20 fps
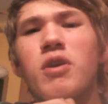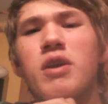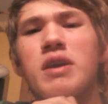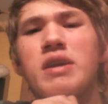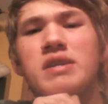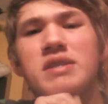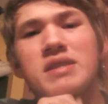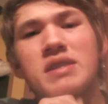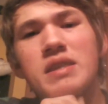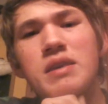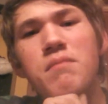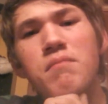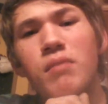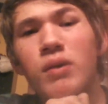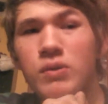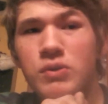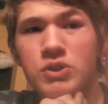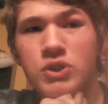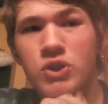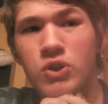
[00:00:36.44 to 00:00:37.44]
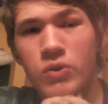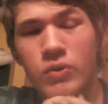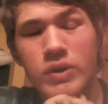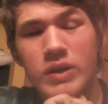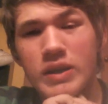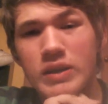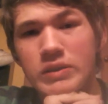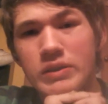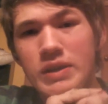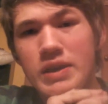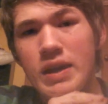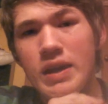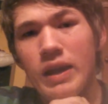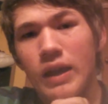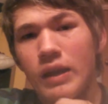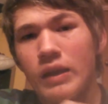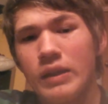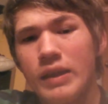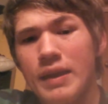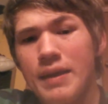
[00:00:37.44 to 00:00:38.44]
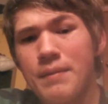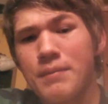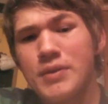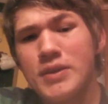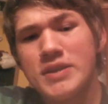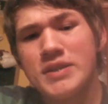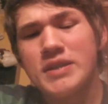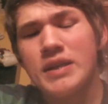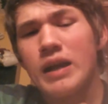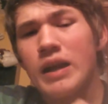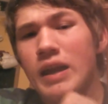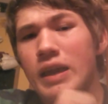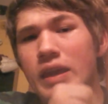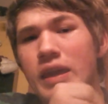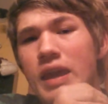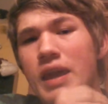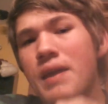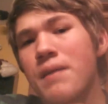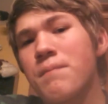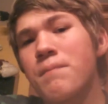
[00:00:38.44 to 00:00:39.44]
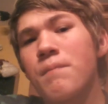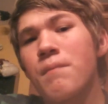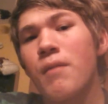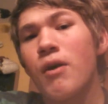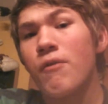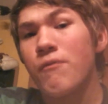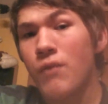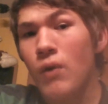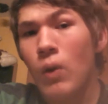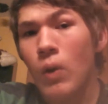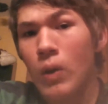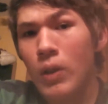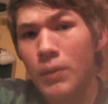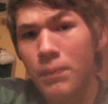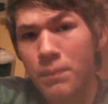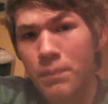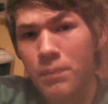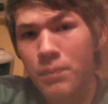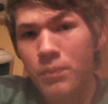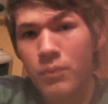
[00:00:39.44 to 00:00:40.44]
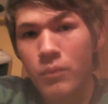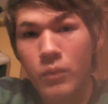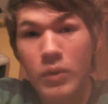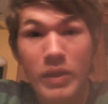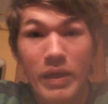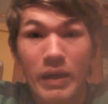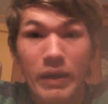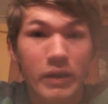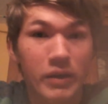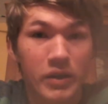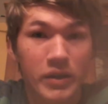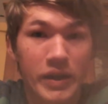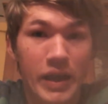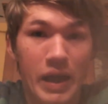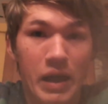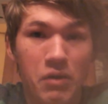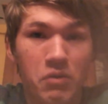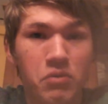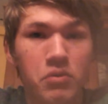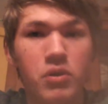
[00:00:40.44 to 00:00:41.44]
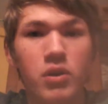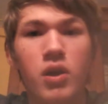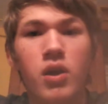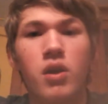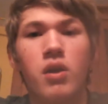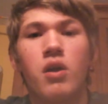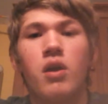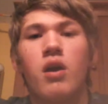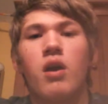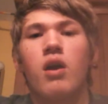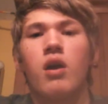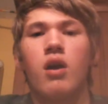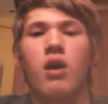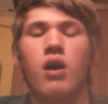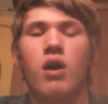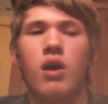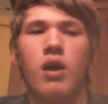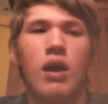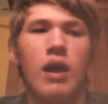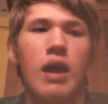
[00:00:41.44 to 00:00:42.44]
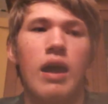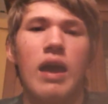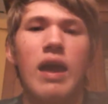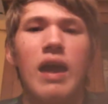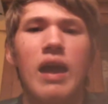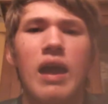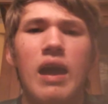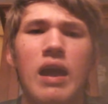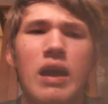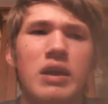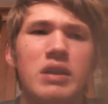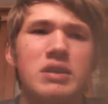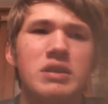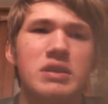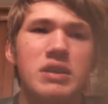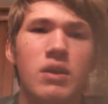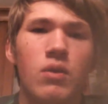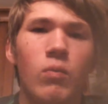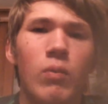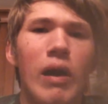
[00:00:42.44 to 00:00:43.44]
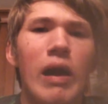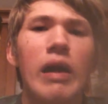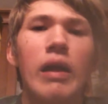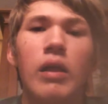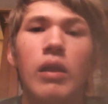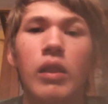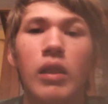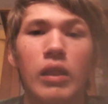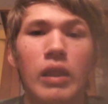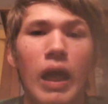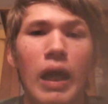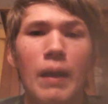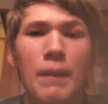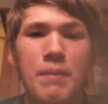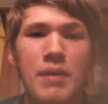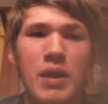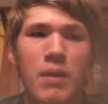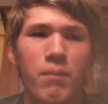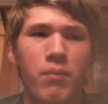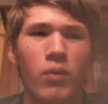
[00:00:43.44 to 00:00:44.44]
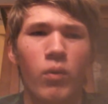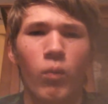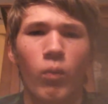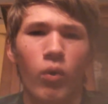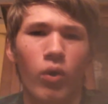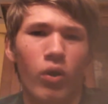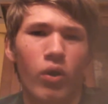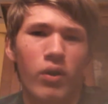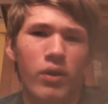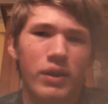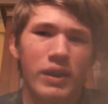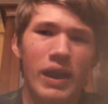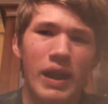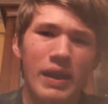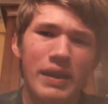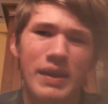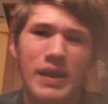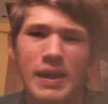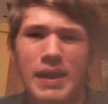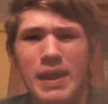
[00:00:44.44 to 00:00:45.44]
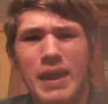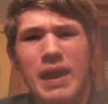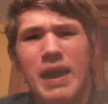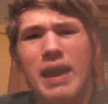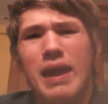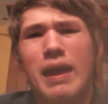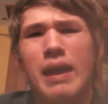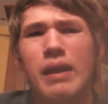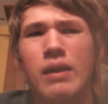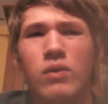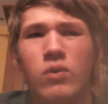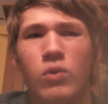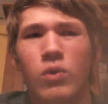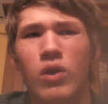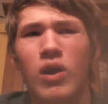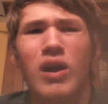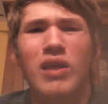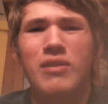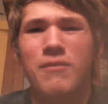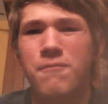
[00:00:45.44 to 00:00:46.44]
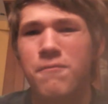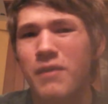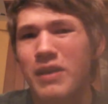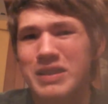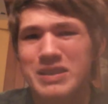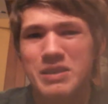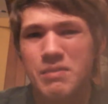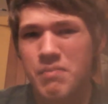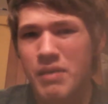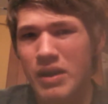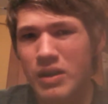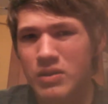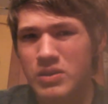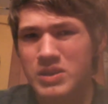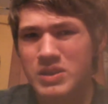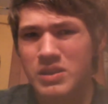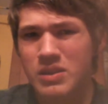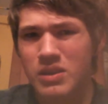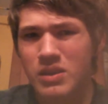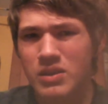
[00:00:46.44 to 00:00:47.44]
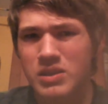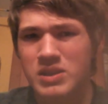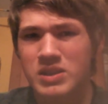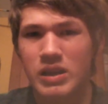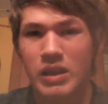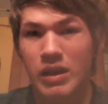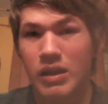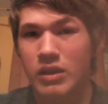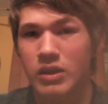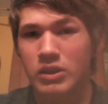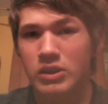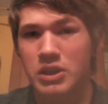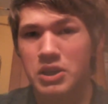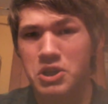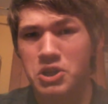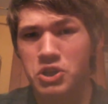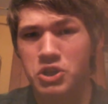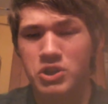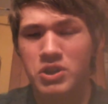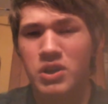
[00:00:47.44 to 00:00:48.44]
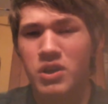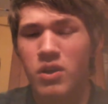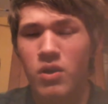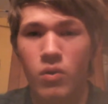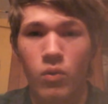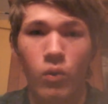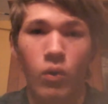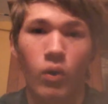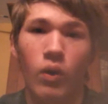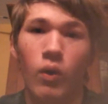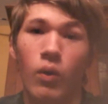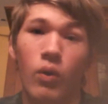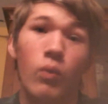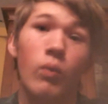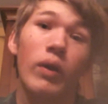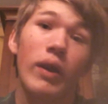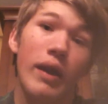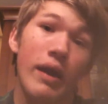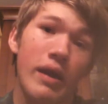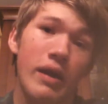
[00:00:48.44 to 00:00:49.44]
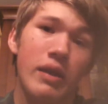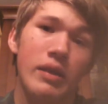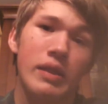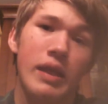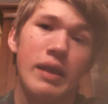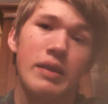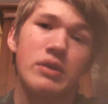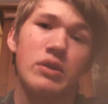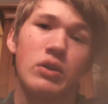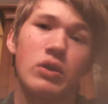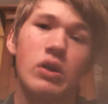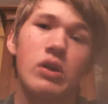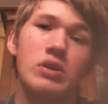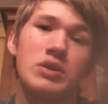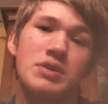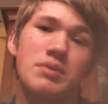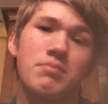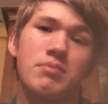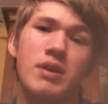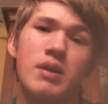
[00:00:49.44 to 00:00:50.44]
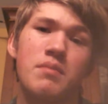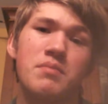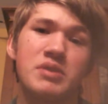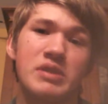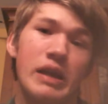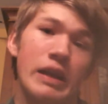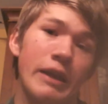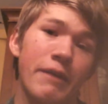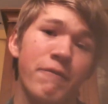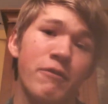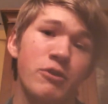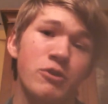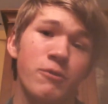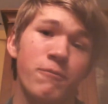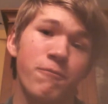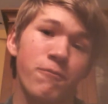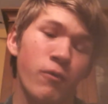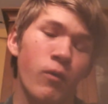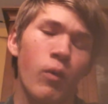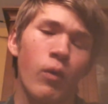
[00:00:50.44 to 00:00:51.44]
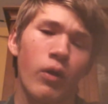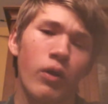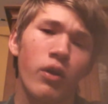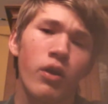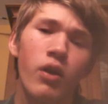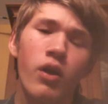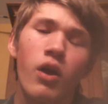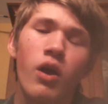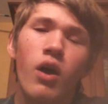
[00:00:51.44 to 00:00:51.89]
is the most critically acclaimed Sonic game of all, without a doubt. And while a lot of people were kind of or on the fence about Sonic Unleashed, or what I like to call sometimes Sonic Adventure 4,